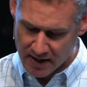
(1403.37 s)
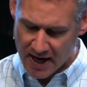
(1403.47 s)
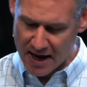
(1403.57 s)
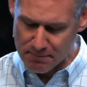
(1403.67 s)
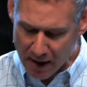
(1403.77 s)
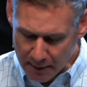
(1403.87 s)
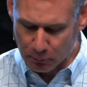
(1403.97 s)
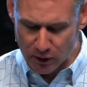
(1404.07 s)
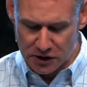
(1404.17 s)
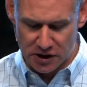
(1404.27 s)
and my
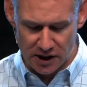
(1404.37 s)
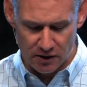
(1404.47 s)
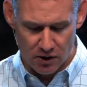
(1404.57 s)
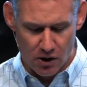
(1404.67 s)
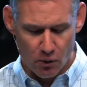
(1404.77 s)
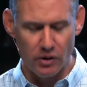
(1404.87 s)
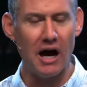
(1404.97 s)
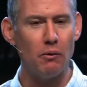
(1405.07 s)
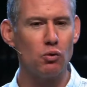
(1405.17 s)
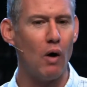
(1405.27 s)
preaching were
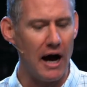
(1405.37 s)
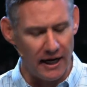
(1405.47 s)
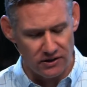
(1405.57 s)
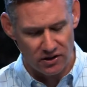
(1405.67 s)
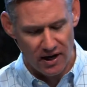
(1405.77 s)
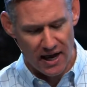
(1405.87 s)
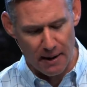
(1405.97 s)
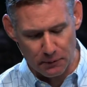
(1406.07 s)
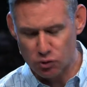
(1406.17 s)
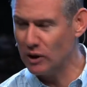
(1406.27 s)
not with wise and
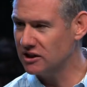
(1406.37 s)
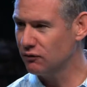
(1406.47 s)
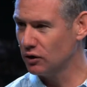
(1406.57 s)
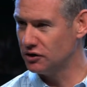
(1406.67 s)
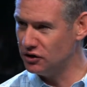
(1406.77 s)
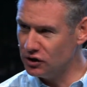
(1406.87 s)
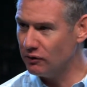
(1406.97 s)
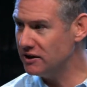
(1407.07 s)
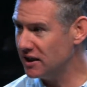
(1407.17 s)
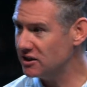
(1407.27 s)
persuasive words. Did you know what
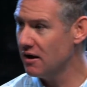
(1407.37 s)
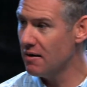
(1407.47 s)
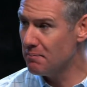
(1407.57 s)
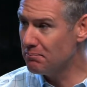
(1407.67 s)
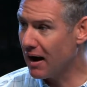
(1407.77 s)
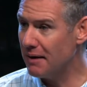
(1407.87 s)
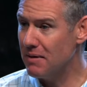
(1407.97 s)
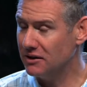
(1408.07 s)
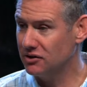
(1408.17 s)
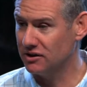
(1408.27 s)
he says? My
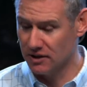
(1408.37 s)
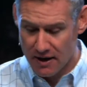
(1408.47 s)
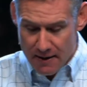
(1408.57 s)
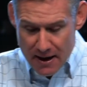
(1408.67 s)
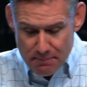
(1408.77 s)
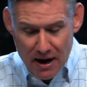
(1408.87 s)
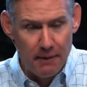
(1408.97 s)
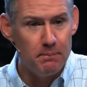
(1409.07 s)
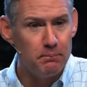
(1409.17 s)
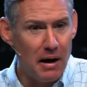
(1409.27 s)
message. And
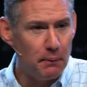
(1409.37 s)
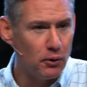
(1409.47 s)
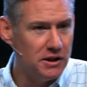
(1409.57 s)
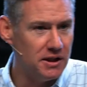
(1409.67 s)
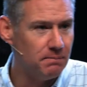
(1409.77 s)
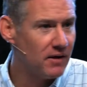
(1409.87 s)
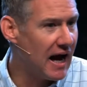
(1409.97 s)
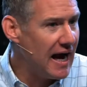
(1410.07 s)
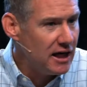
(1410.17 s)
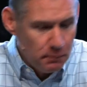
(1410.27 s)
my preaching,
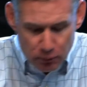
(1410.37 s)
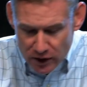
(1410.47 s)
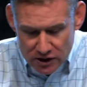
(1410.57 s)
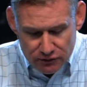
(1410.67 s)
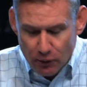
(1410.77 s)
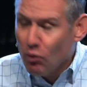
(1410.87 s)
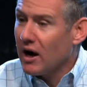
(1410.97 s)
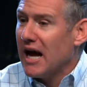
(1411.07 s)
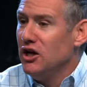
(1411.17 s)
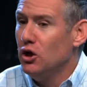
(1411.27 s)
I had to preach from what
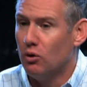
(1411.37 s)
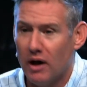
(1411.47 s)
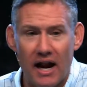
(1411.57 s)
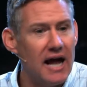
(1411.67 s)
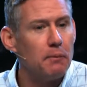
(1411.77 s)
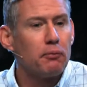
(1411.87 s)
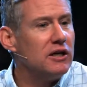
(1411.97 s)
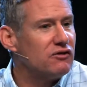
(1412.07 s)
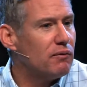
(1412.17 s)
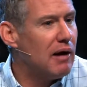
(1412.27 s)
I knew, and I had to
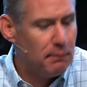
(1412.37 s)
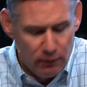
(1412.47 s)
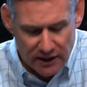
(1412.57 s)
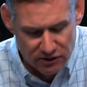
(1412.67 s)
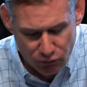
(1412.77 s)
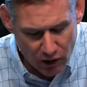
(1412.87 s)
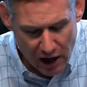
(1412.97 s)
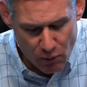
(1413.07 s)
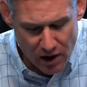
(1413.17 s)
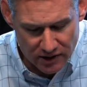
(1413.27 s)
preach from my place of where I
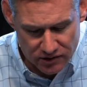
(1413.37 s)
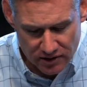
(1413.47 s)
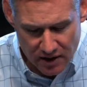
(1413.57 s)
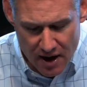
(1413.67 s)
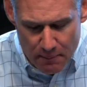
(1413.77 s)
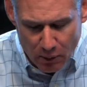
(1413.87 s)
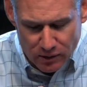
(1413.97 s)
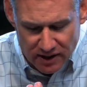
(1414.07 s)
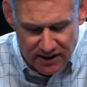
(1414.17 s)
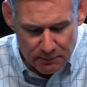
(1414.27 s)
was, but with
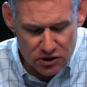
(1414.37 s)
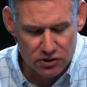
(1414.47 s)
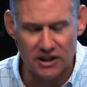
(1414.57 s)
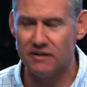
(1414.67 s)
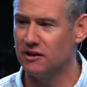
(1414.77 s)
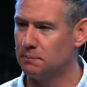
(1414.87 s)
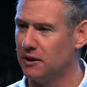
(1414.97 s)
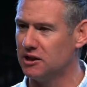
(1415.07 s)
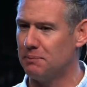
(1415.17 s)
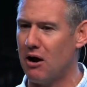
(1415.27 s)
the demonstration of the
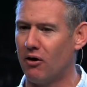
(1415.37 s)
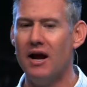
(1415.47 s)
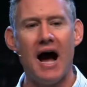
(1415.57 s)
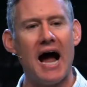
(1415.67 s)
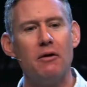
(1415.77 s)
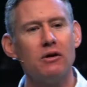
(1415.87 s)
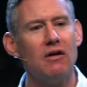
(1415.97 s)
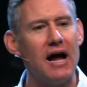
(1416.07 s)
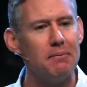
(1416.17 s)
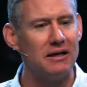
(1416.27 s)
Spirit's power. I didn't
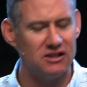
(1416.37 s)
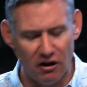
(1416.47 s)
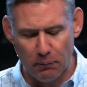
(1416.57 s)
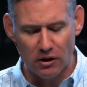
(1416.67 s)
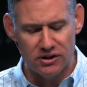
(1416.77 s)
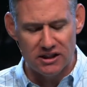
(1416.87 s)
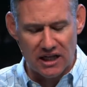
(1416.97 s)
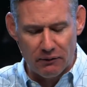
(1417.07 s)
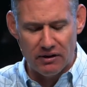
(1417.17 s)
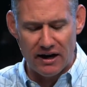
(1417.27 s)
rely on myself, Paul says, I
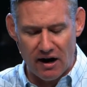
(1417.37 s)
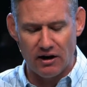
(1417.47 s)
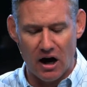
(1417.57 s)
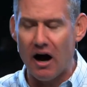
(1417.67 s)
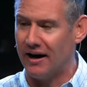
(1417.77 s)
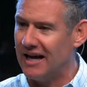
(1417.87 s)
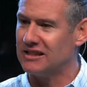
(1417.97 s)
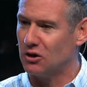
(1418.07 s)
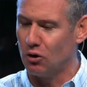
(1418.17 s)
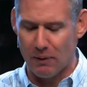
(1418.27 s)
relied on God as I
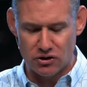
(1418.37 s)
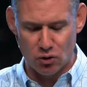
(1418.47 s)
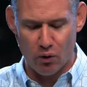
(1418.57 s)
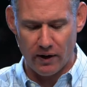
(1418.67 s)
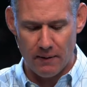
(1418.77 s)
told my story,